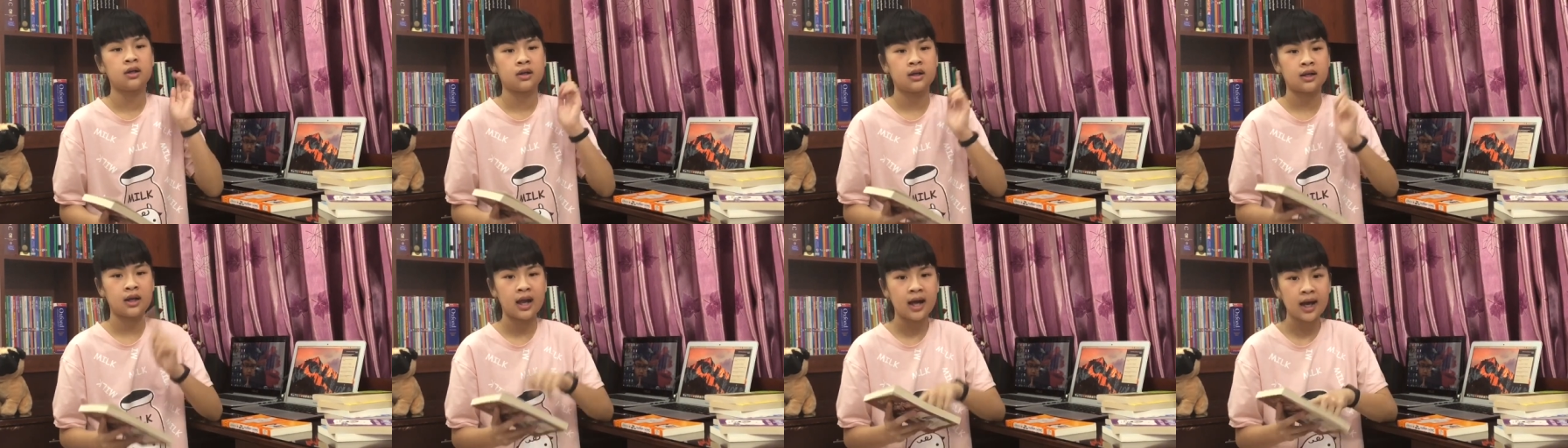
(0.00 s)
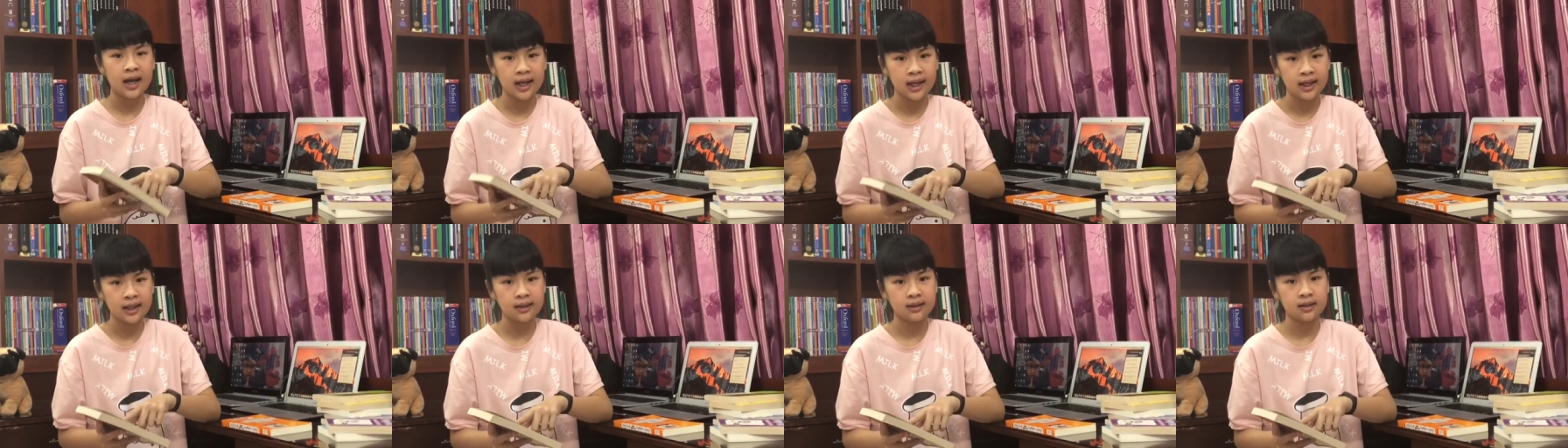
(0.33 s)

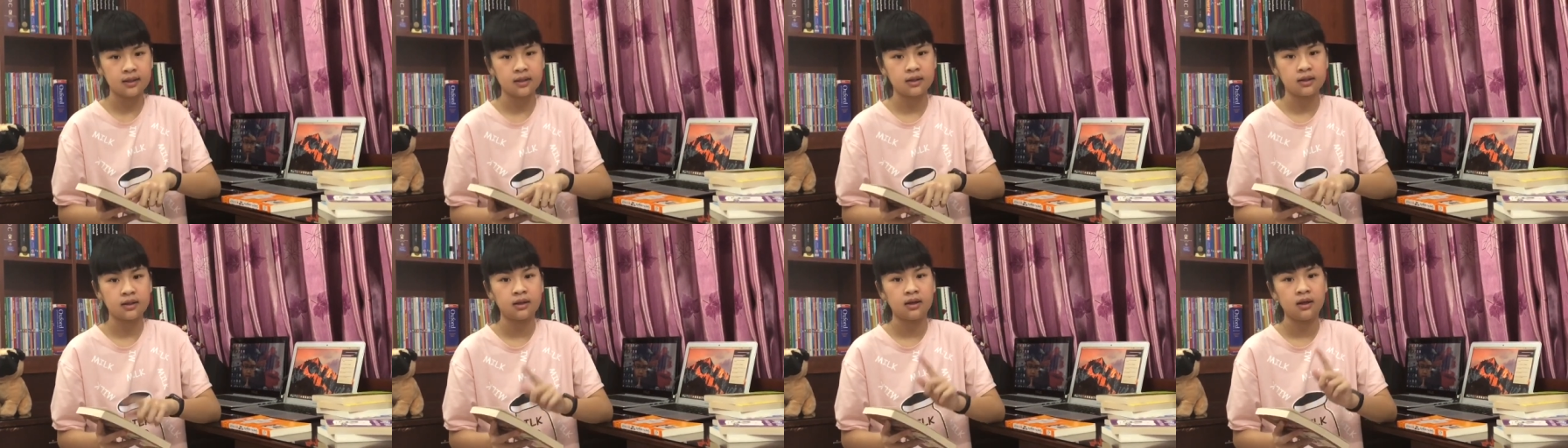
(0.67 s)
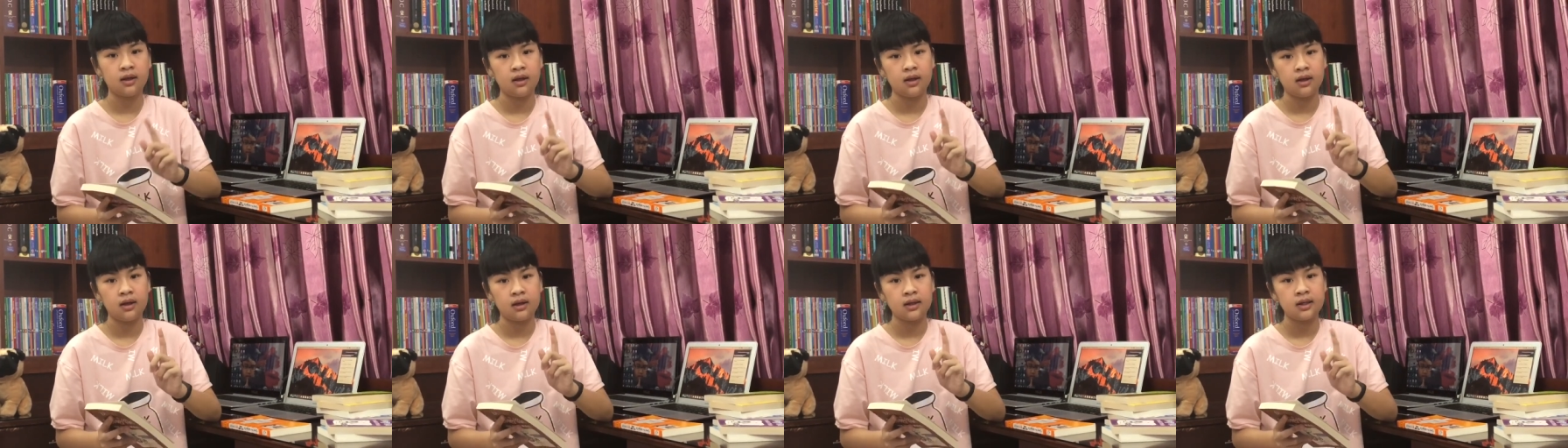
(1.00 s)
light,
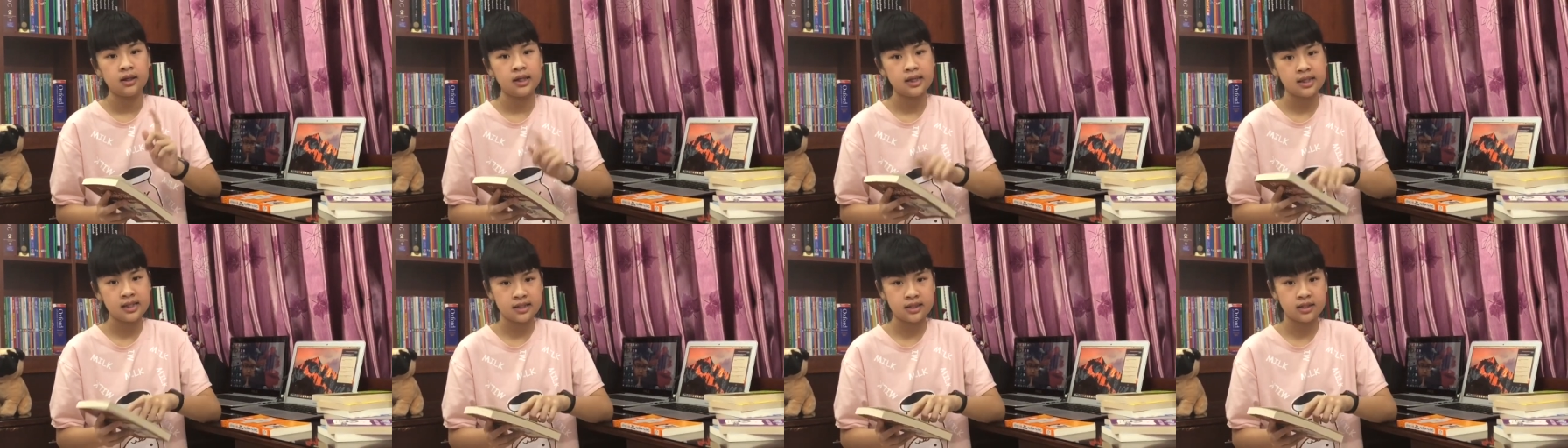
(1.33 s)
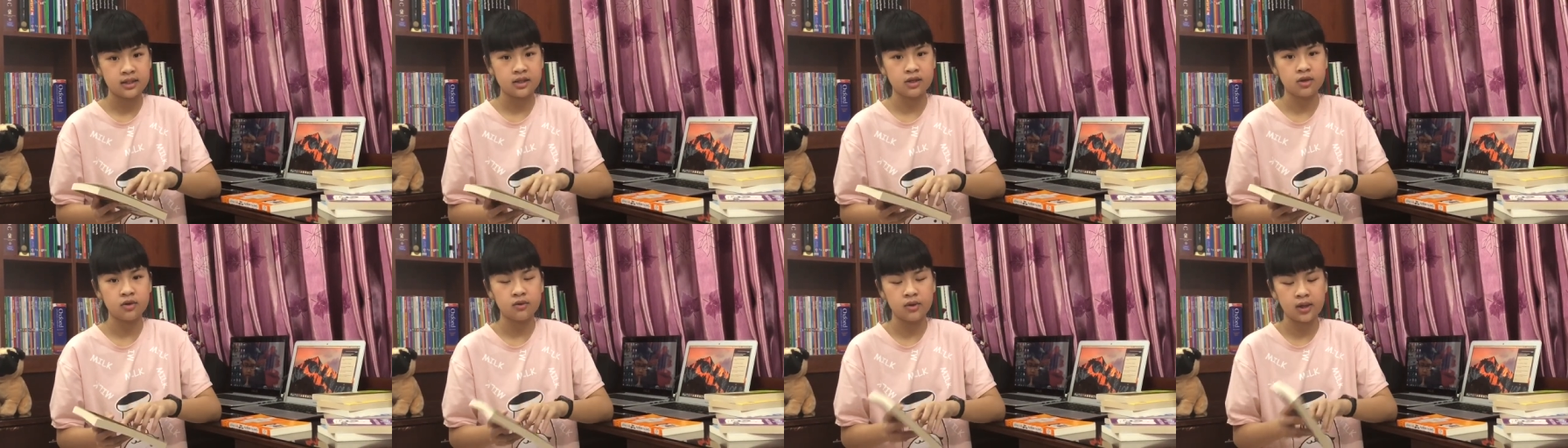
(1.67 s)

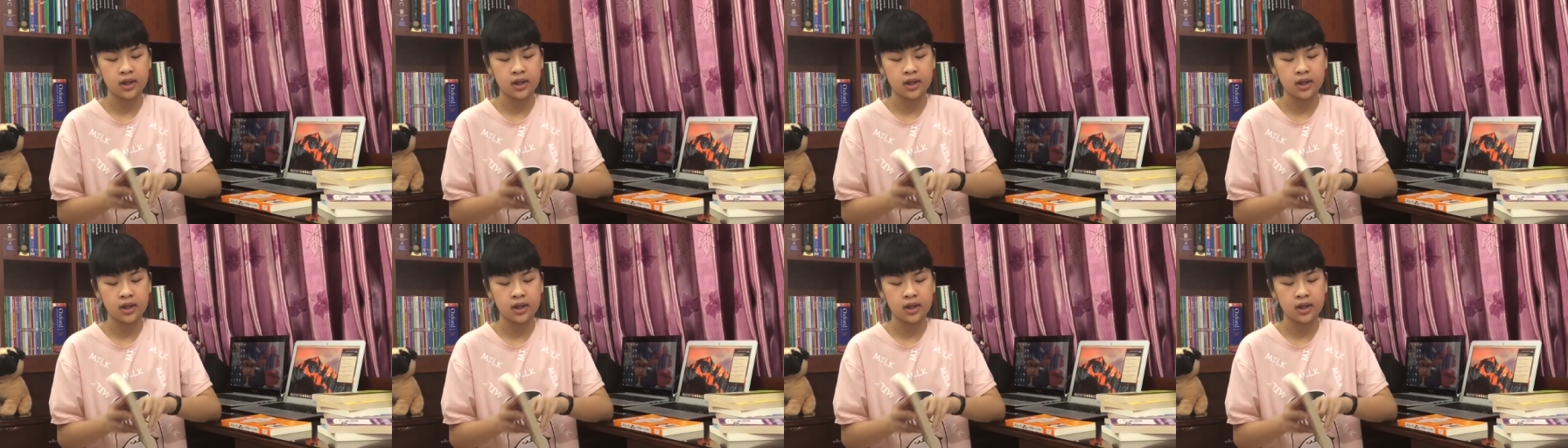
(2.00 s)
easy to